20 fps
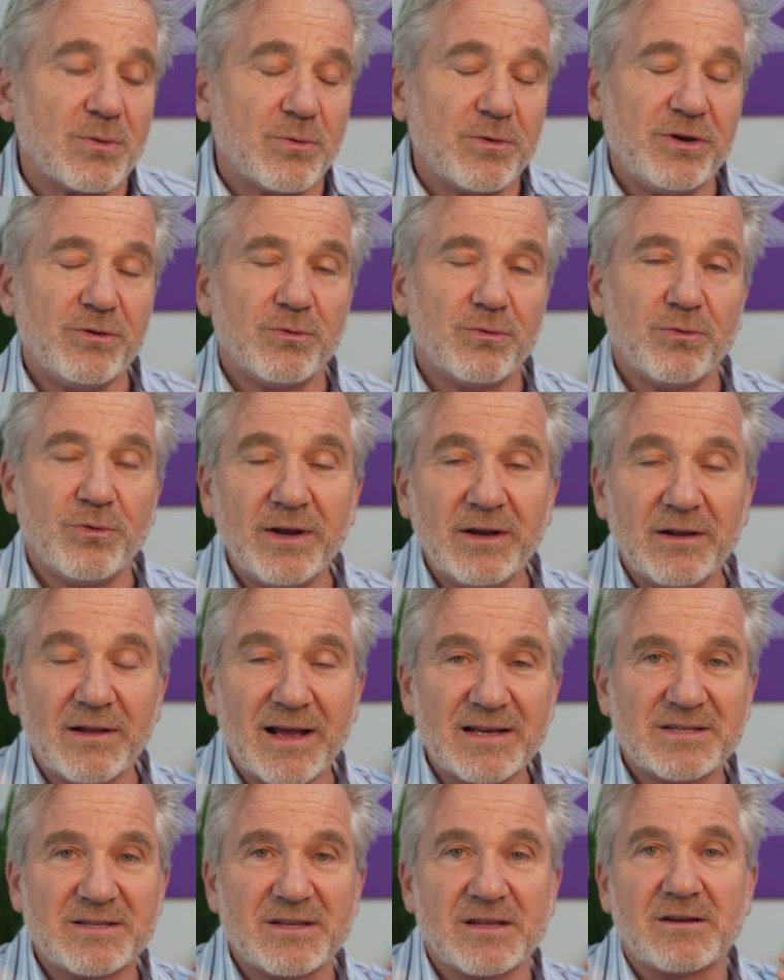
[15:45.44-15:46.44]
you
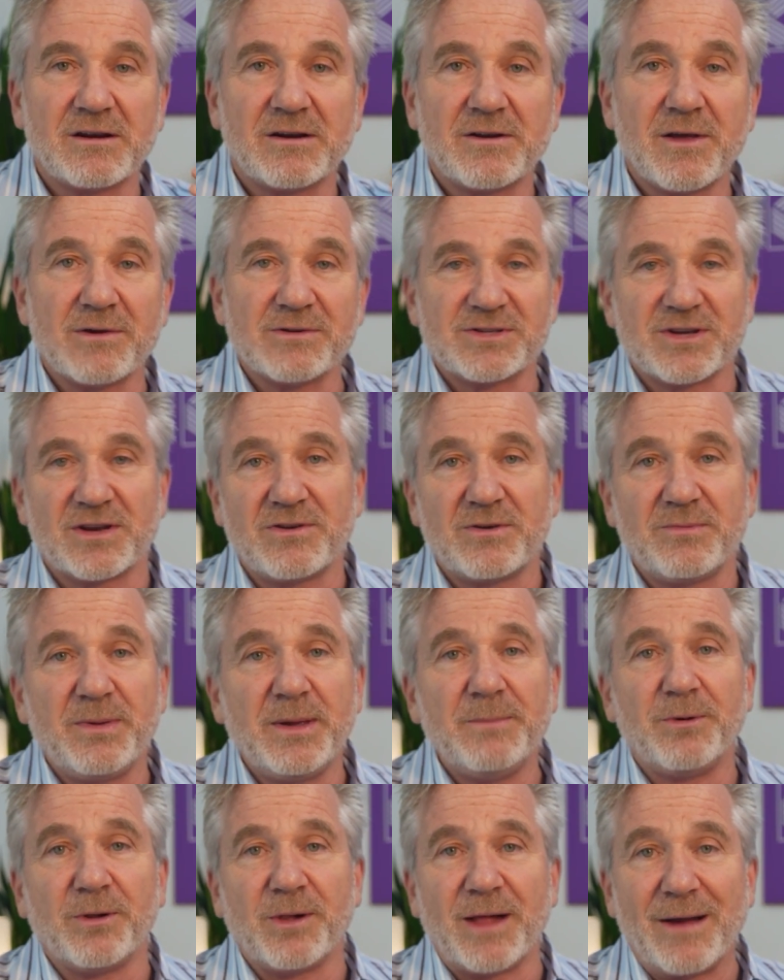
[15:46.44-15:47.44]
realize that there are those other
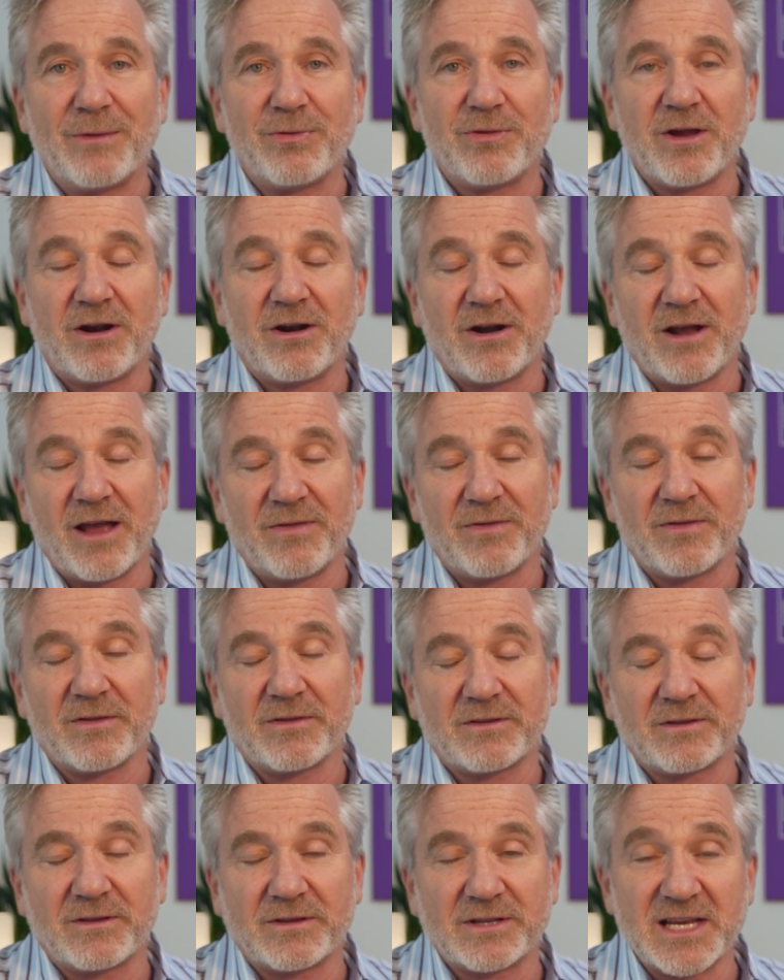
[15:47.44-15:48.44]
people out there, and
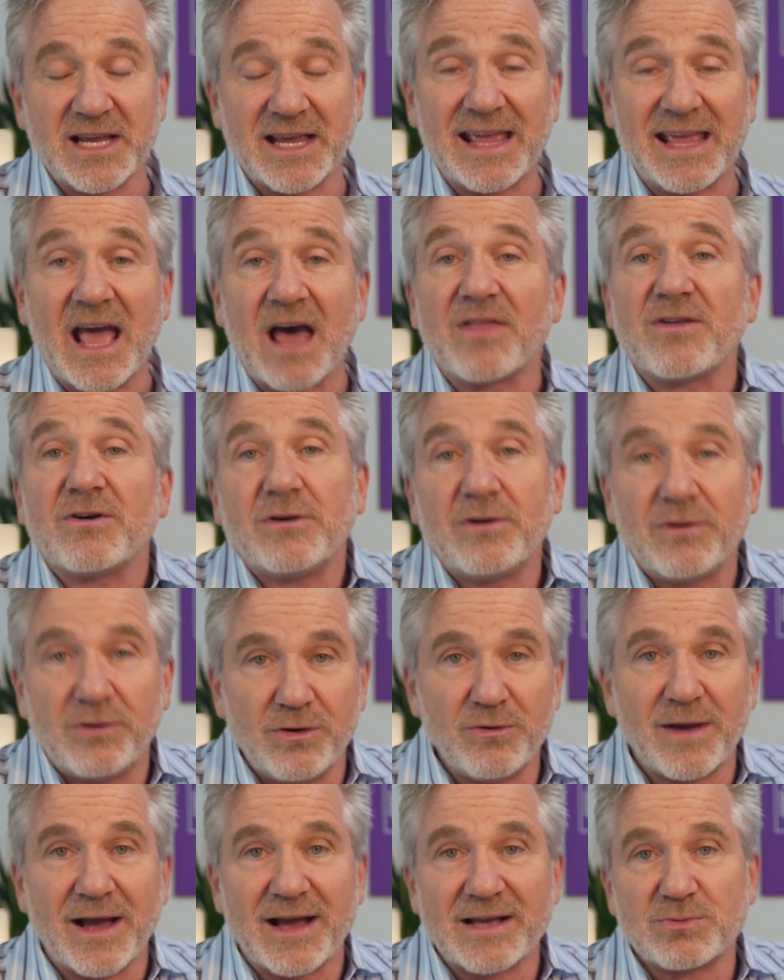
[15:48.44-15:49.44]
together
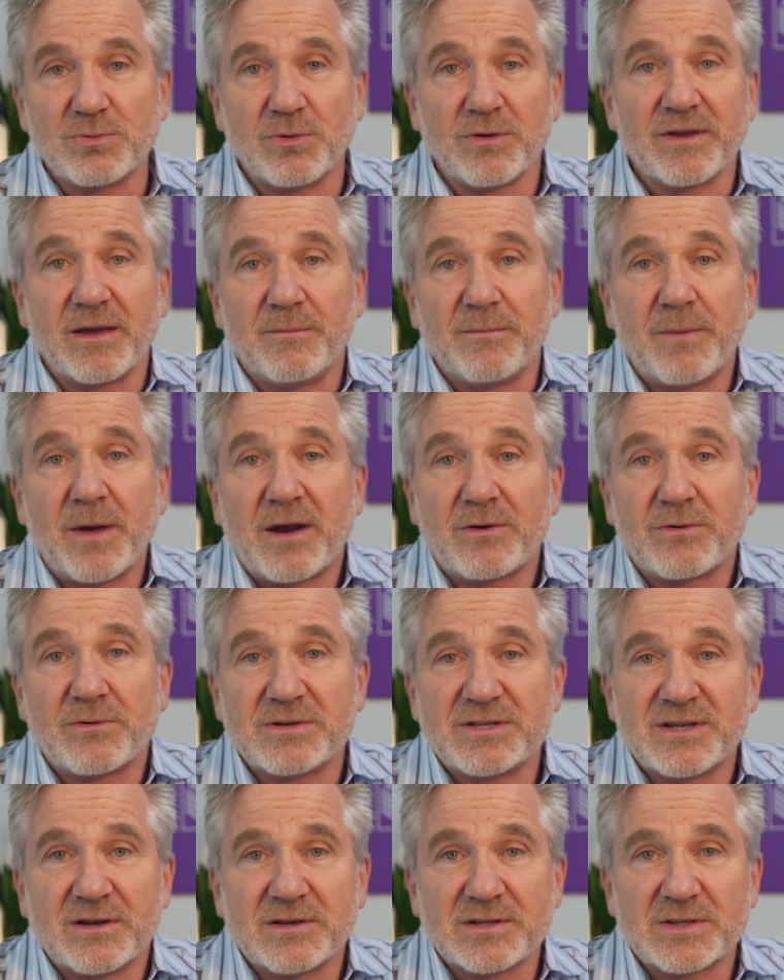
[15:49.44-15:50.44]
you guys will get better
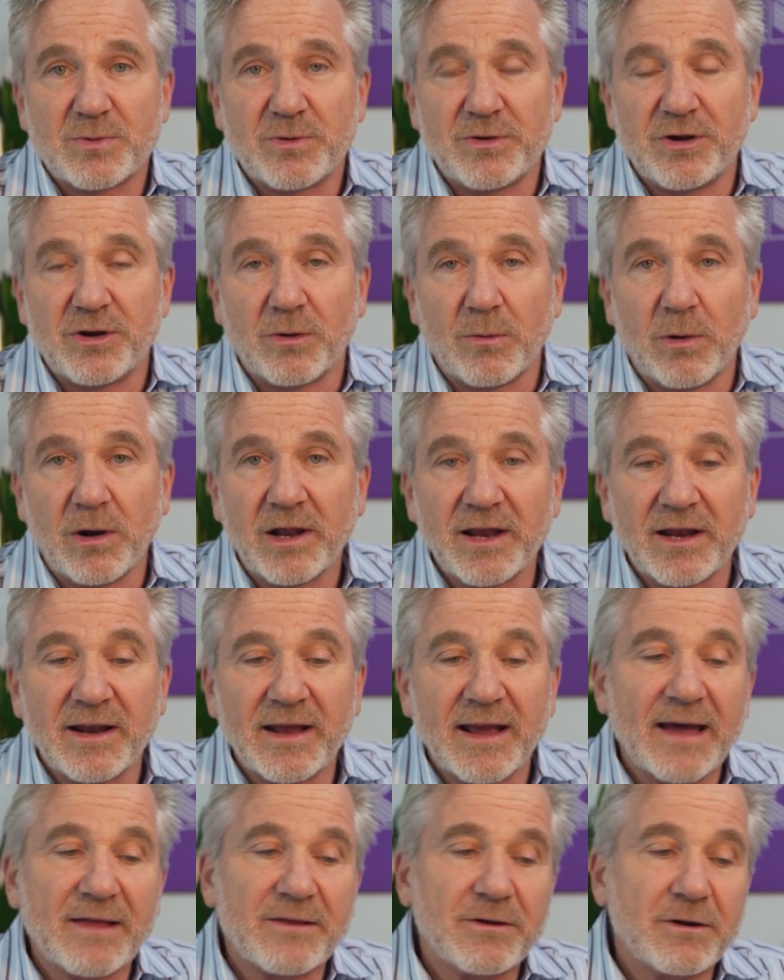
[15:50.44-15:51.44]
results when you're working
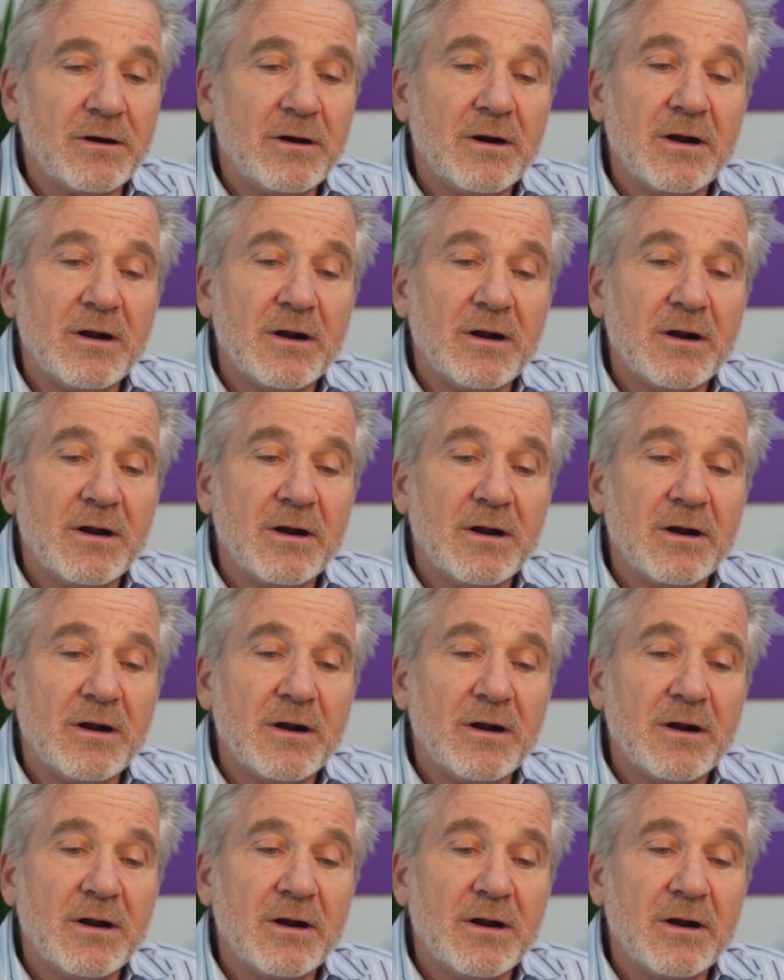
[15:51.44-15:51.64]
together.